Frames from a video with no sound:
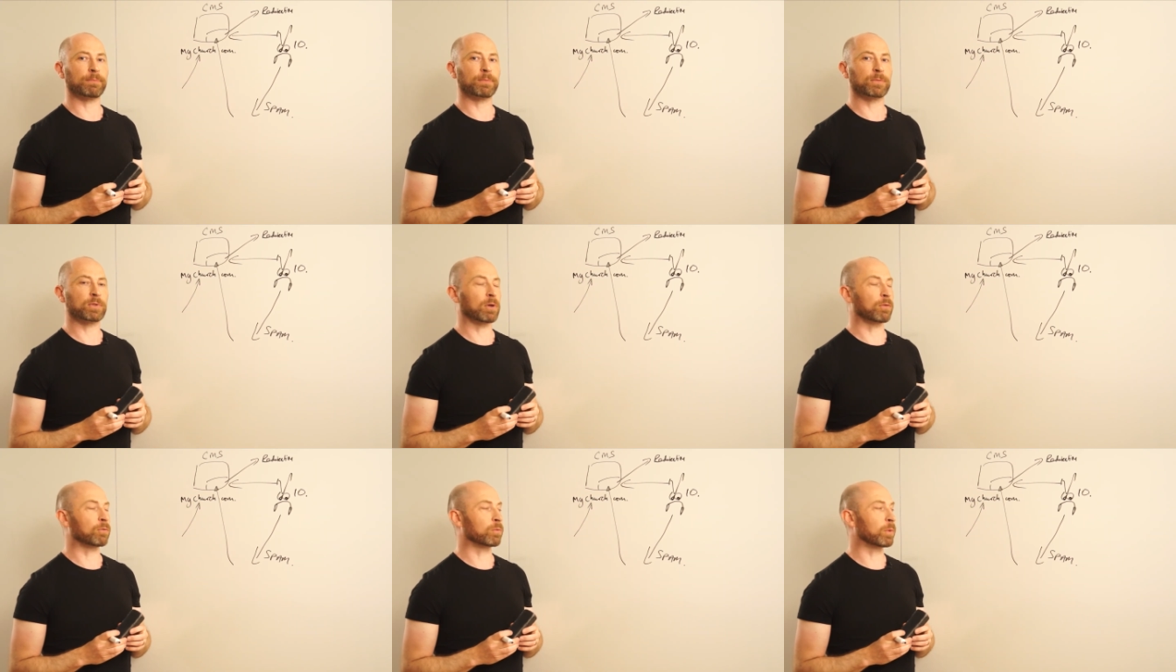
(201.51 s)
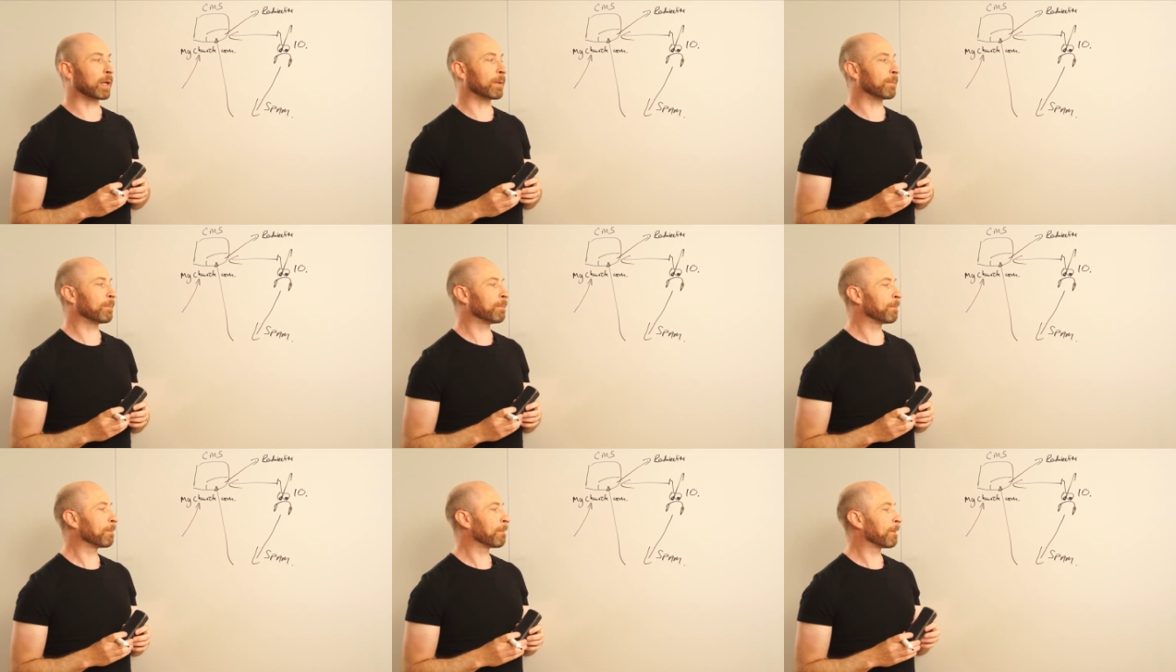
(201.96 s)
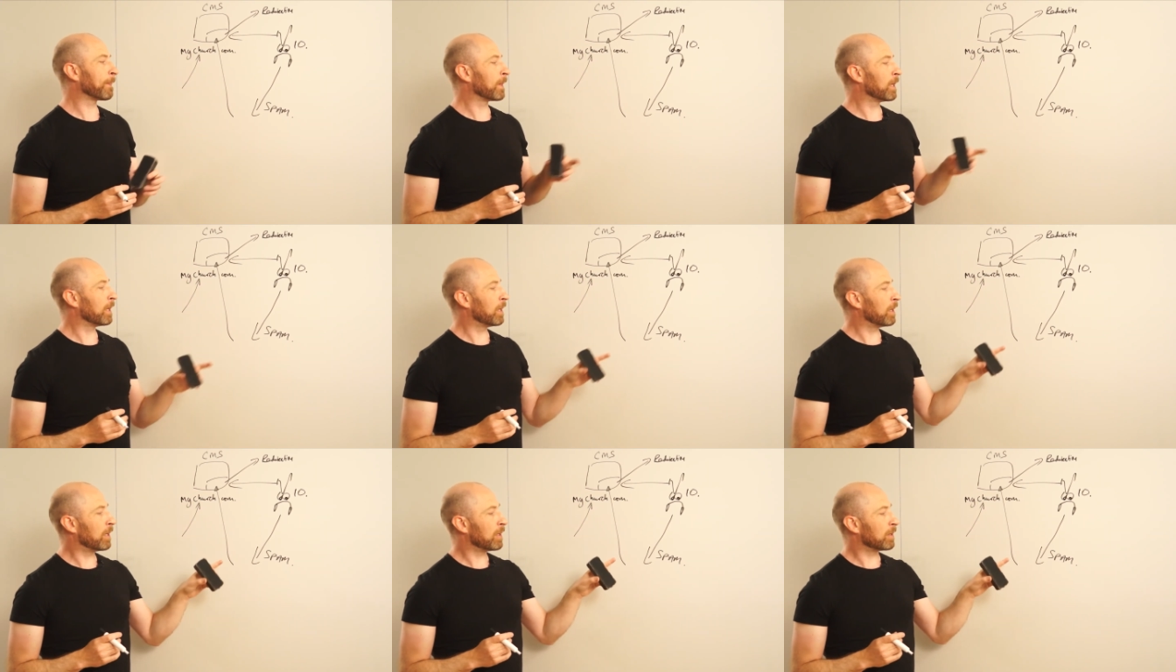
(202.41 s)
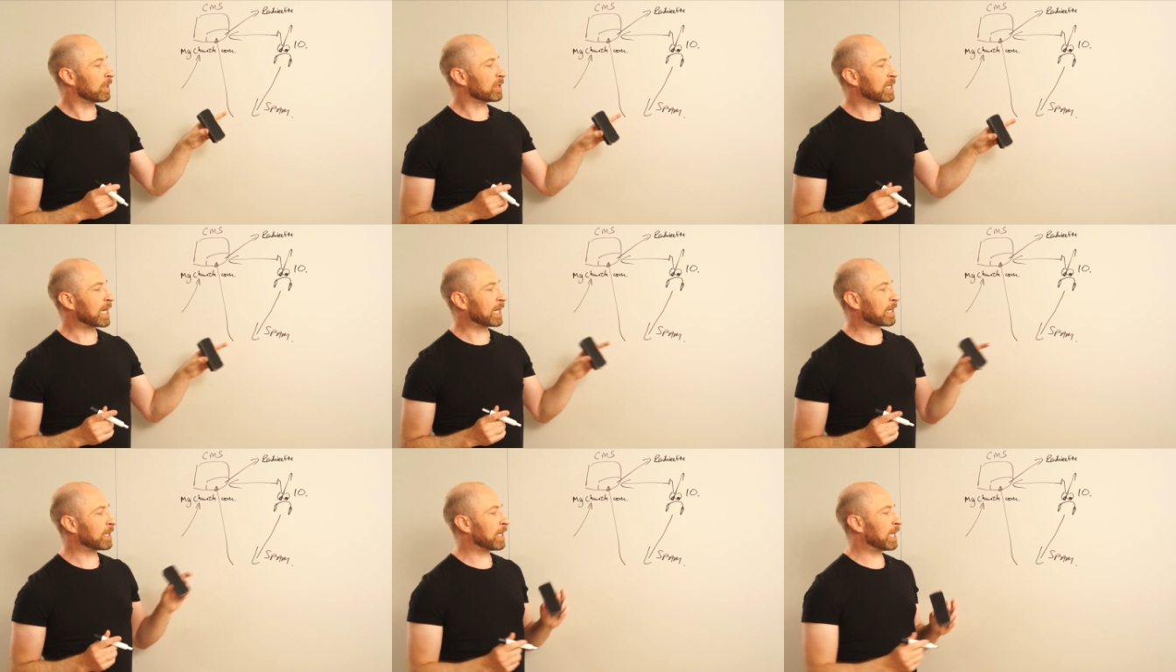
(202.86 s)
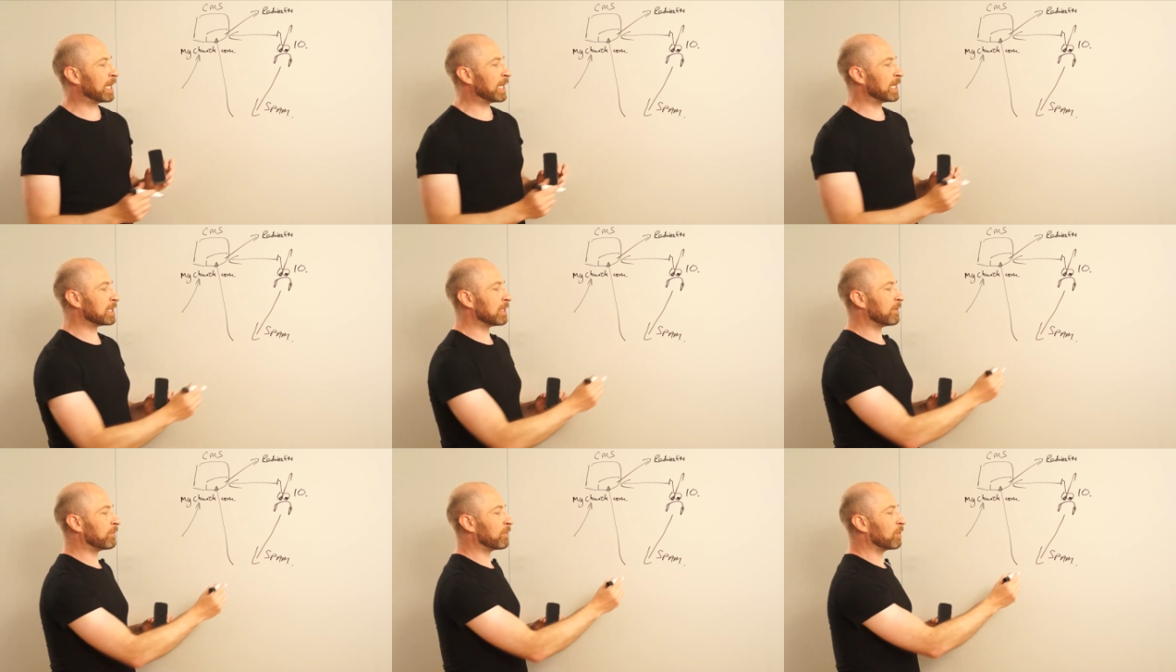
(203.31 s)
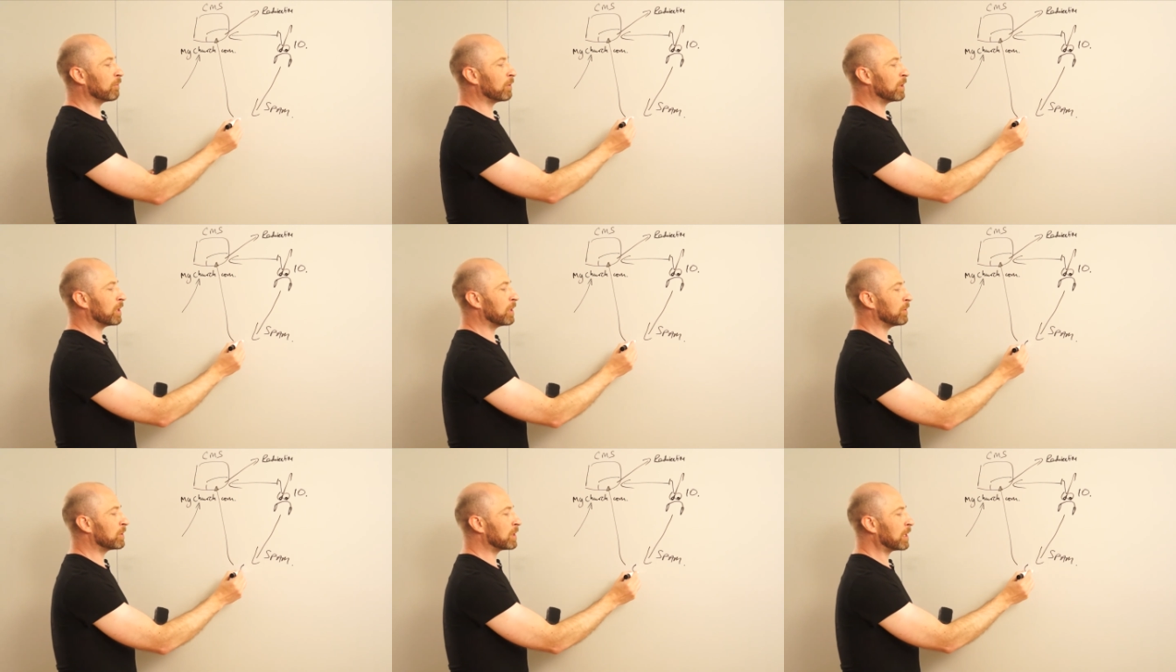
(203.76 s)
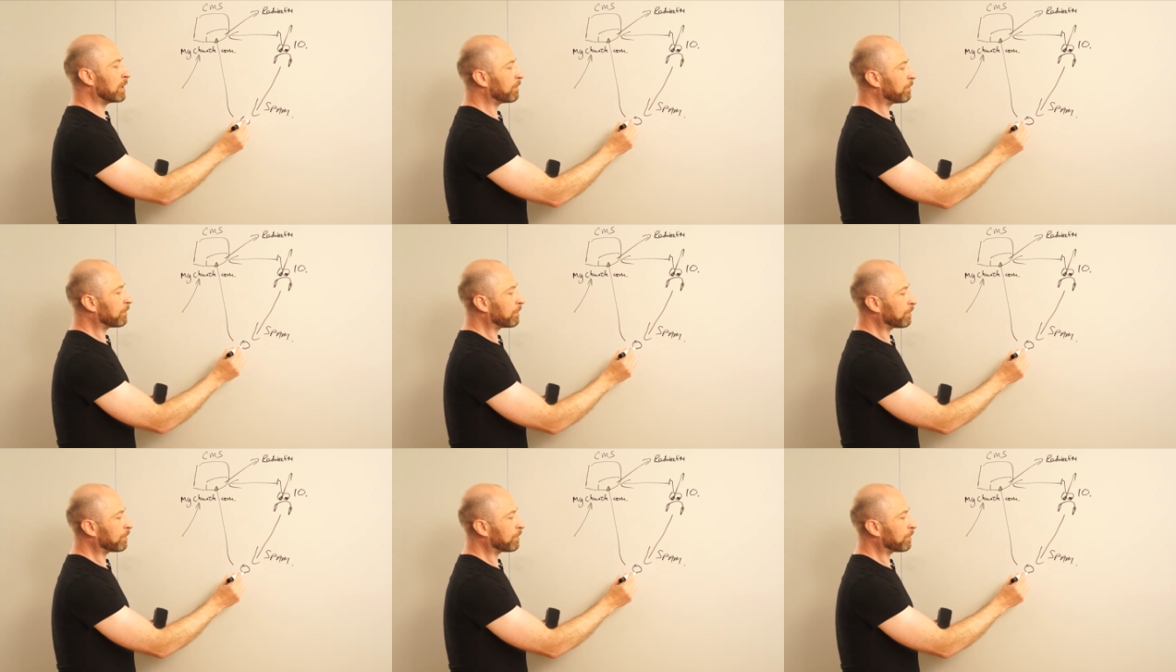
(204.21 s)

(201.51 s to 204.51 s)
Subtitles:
software. The second thing is, if you're a user,